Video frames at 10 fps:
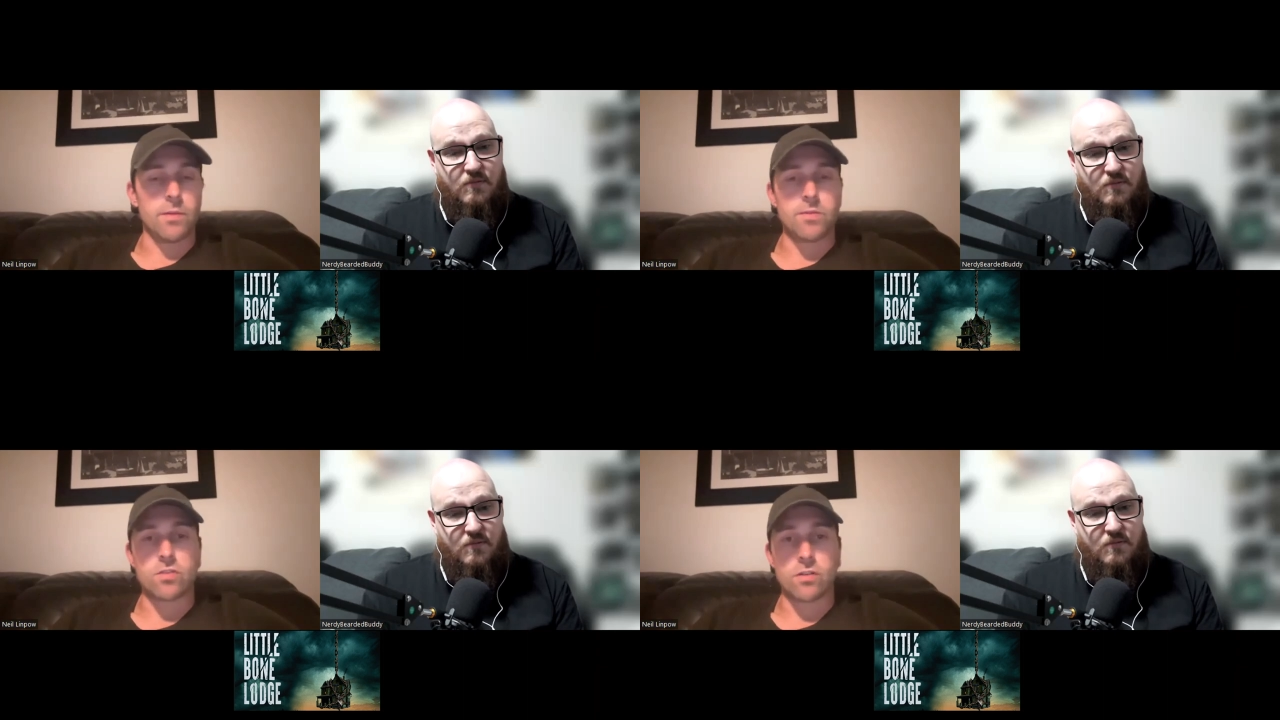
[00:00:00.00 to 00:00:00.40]

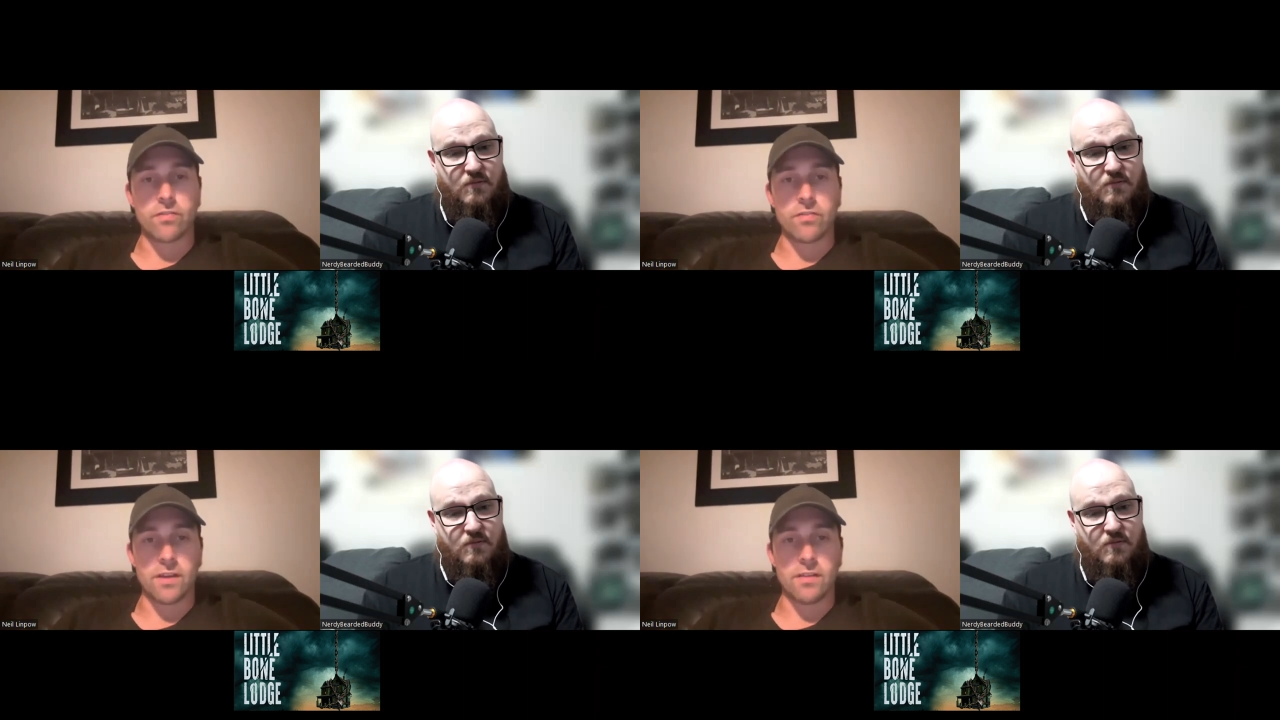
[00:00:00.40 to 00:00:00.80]

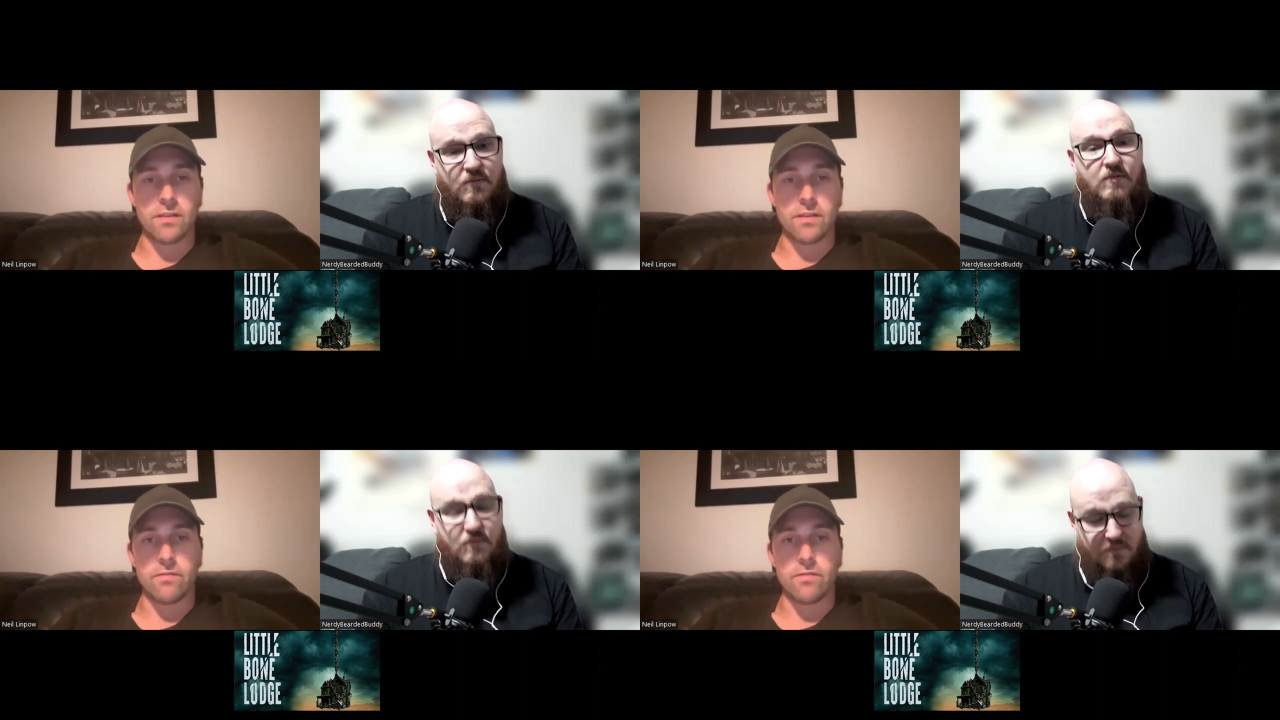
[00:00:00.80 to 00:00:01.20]
Speaker 1: cinematography
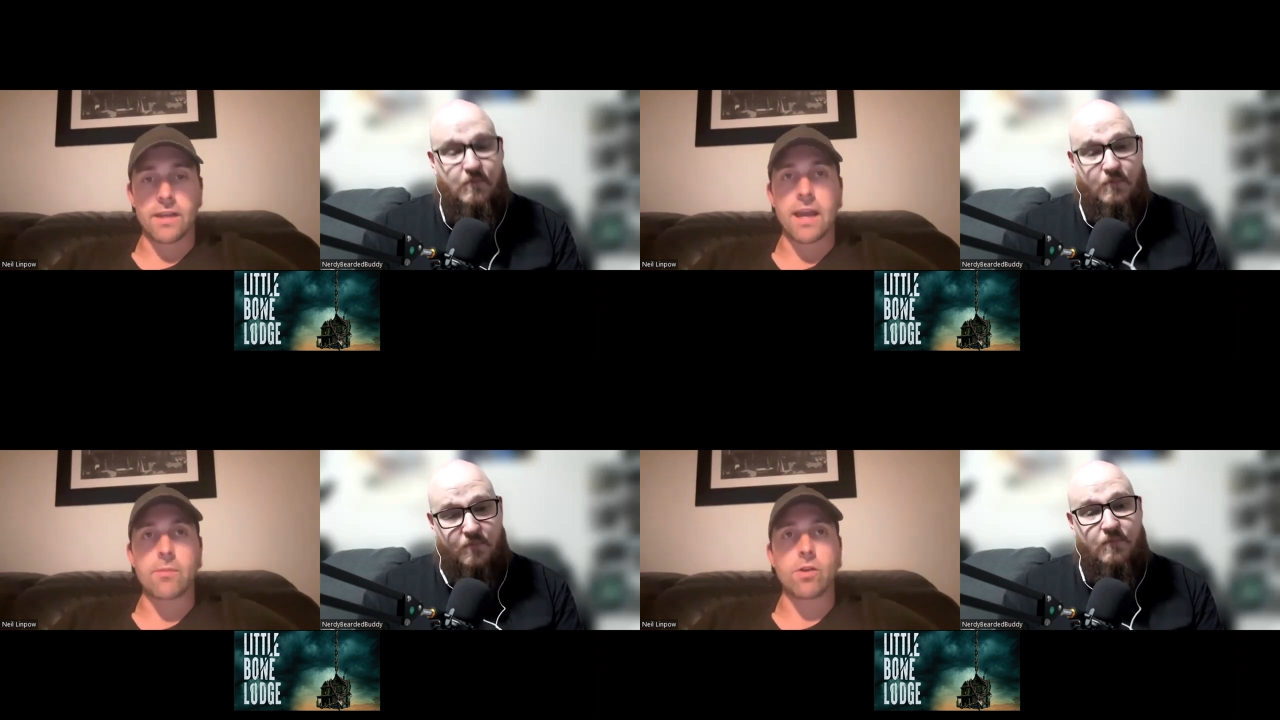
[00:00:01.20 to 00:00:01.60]
and the
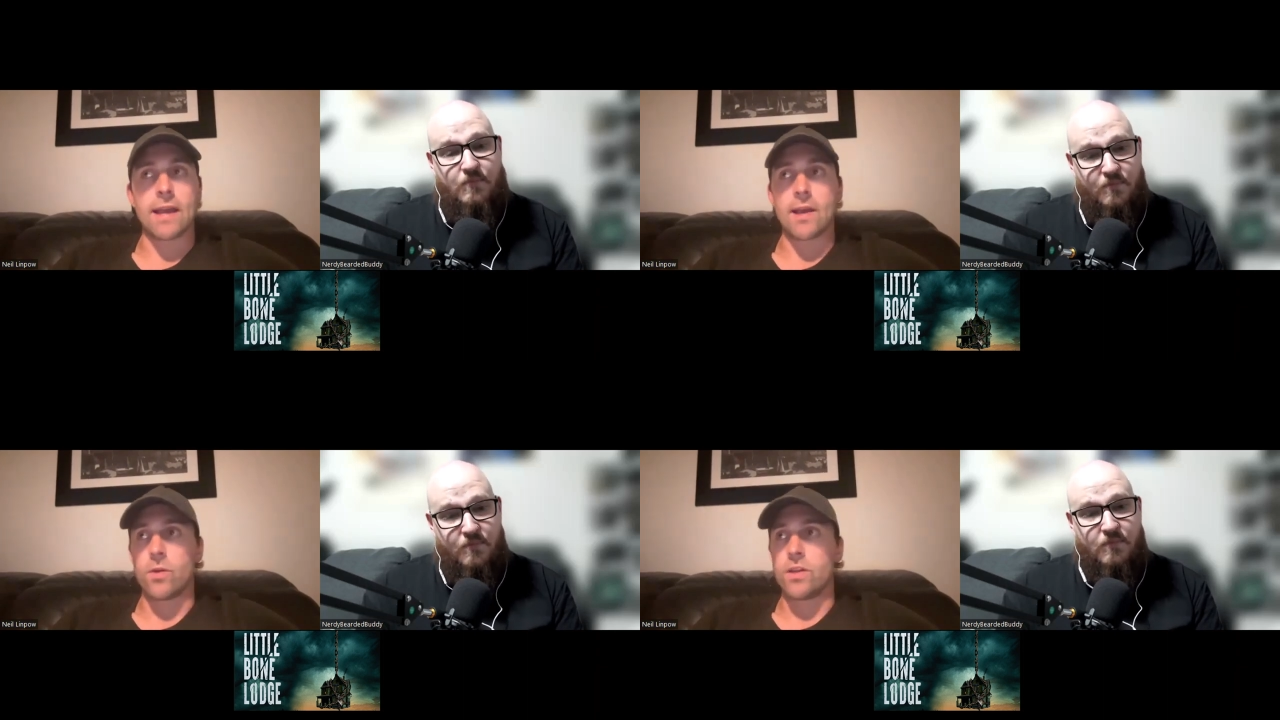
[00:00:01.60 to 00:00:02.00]
the
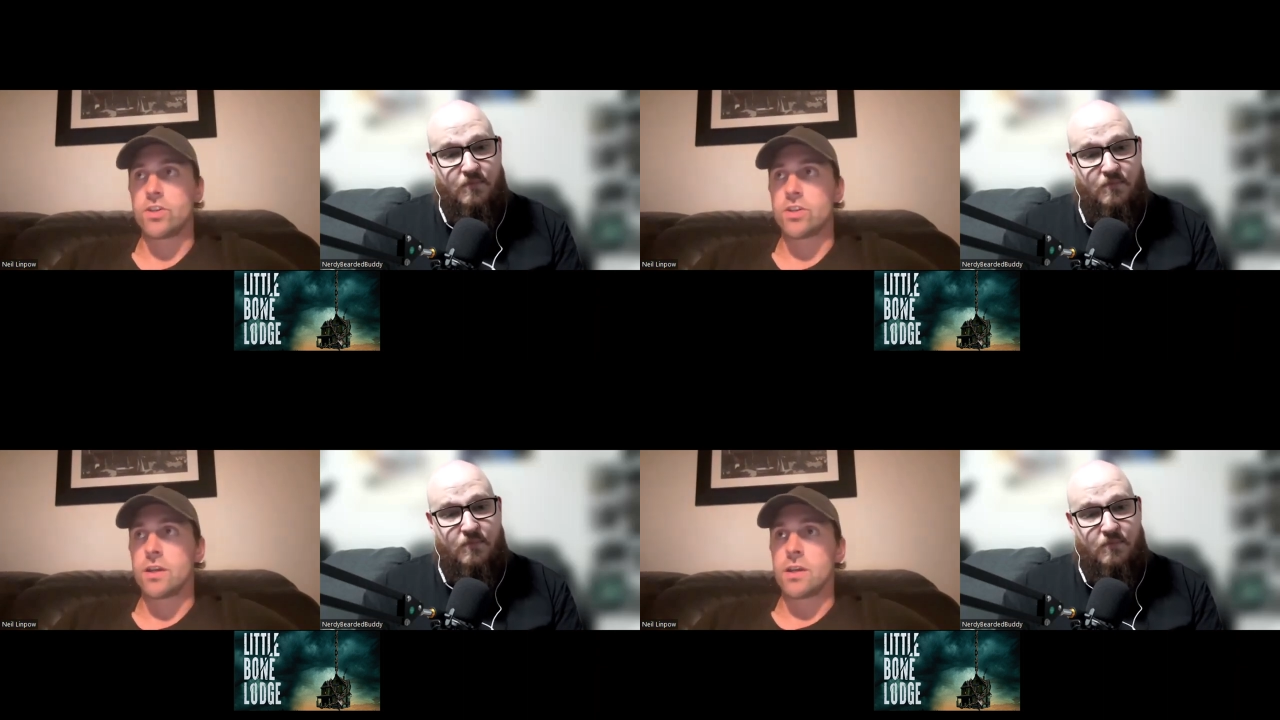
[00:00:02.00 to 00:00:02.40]
camera
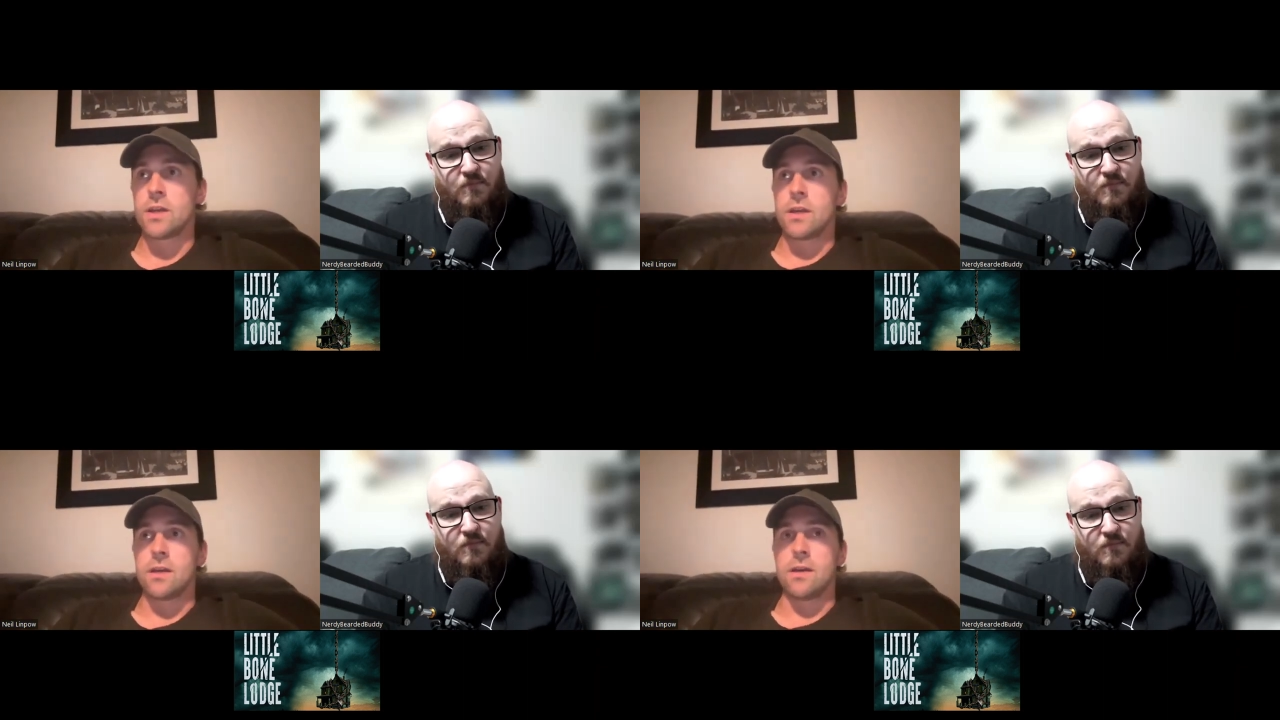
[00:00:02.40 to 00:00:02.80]
language.
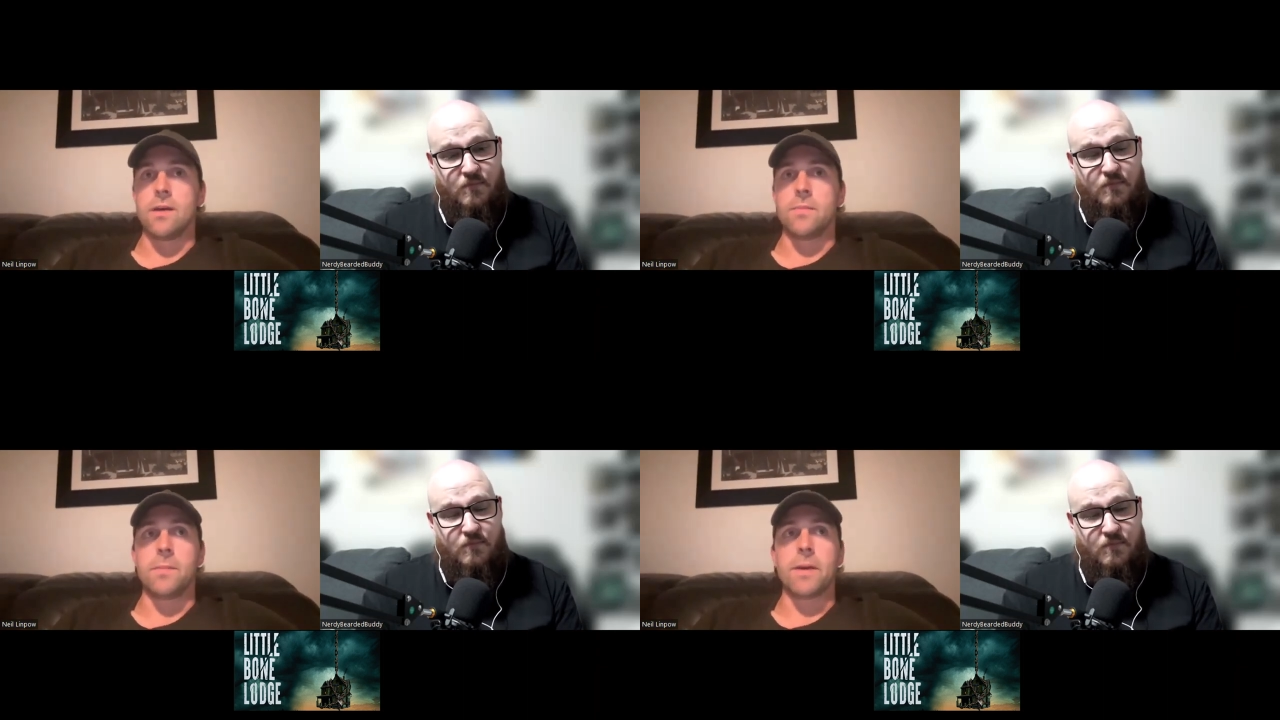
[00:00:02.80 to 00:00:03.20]
Um,